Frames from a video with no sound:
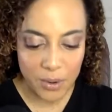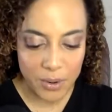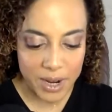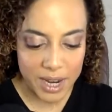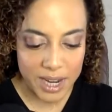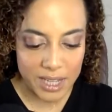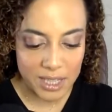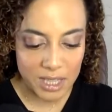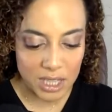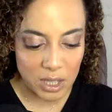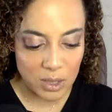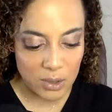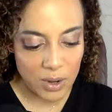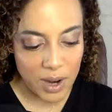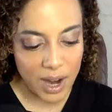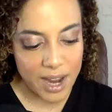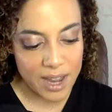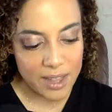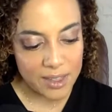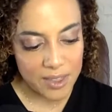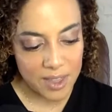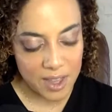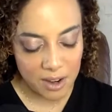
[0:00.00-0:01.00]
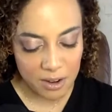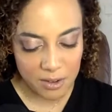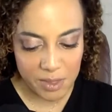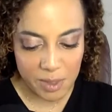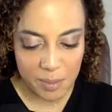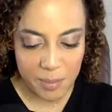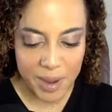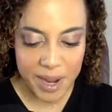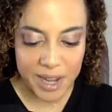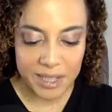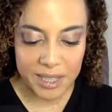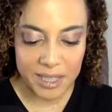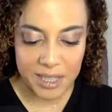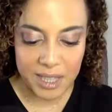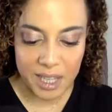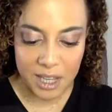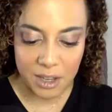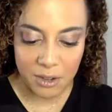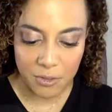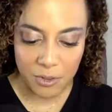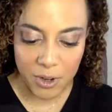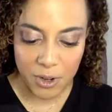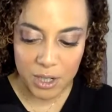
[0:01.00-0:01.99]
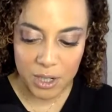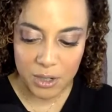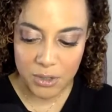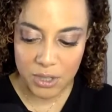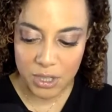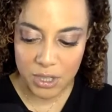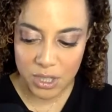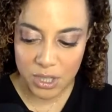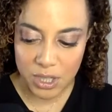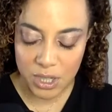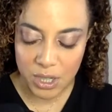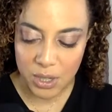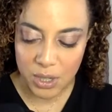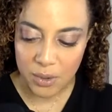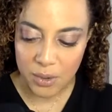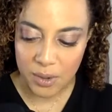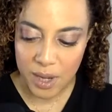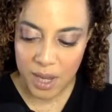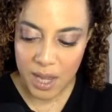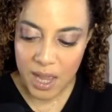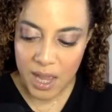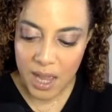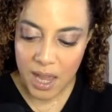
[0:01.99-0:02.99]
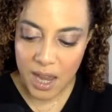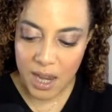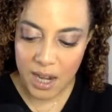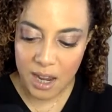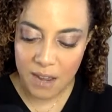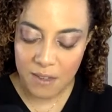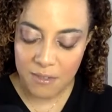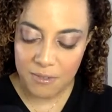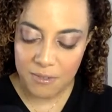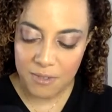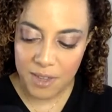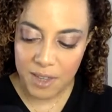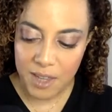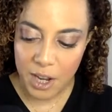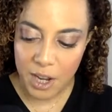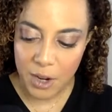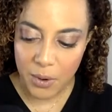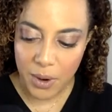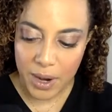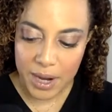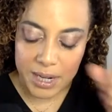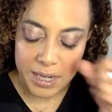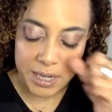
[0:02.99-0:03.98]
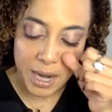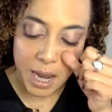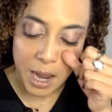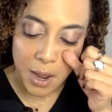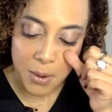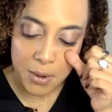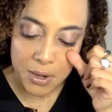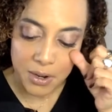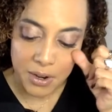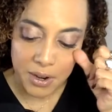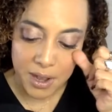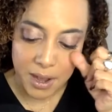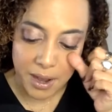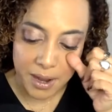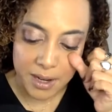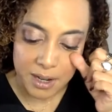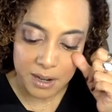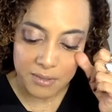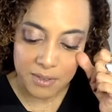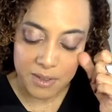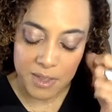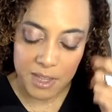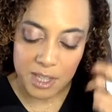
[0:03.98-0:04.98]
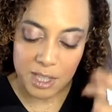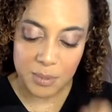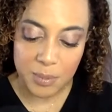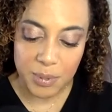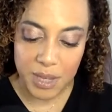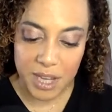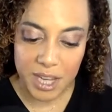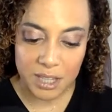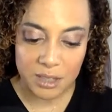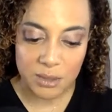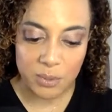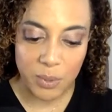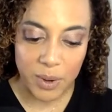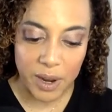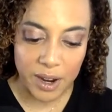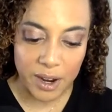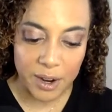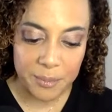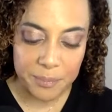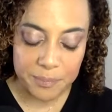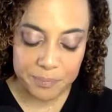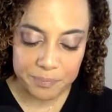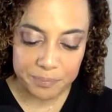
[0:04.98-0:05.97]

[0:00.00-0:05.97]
is the right thing or the best thing for you to do. And I feel like right now you're kind of in this place where